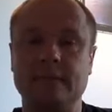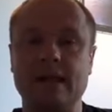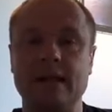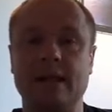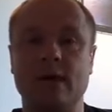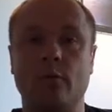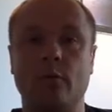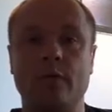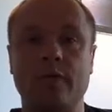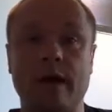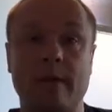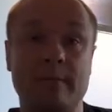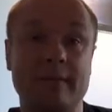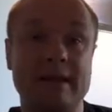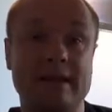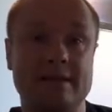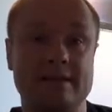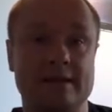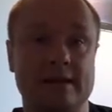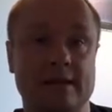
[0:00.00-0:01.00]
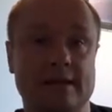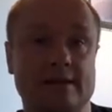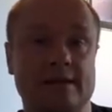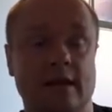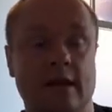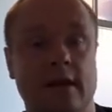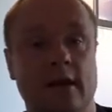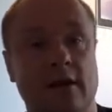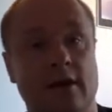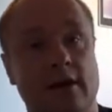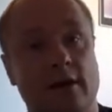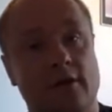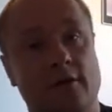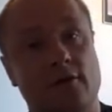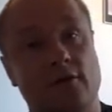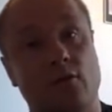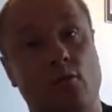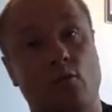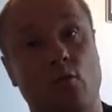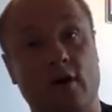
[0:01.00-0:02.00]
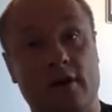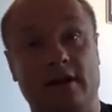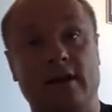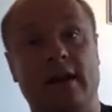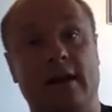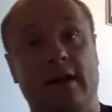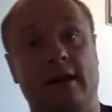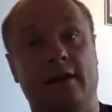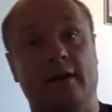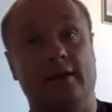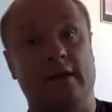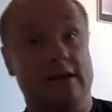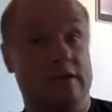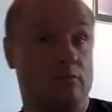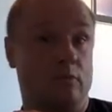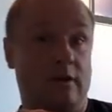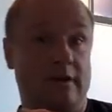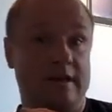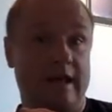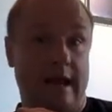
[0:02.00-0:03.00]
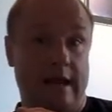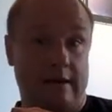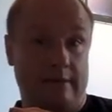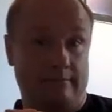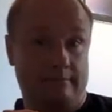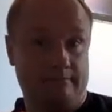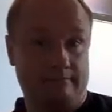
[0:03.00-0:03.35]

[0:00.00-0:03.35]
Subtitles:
Now what that means is that 1 year is 1 day.